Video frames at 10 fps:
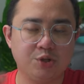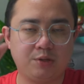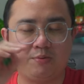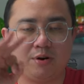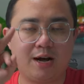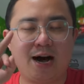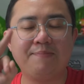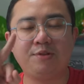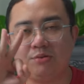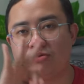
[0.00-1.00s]
will support
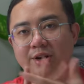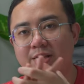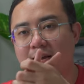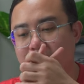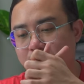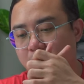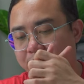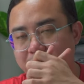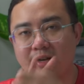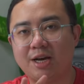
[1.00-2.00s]
up to three types
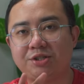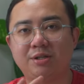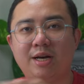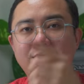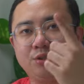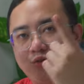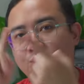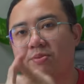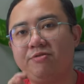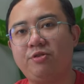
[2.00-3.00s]
of connection, as in
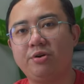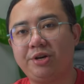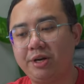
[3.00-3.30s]
2.4